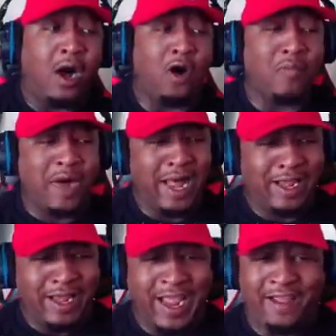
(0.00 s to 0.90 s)
All my
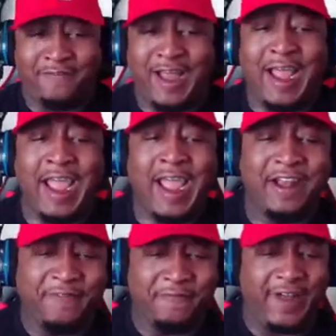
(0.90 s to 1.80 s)
life I
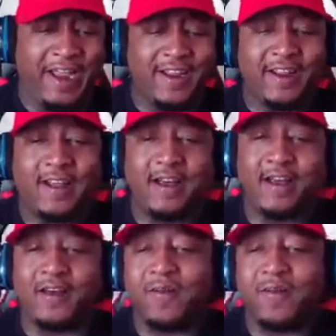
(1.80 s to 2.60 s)
had to fight. Nah.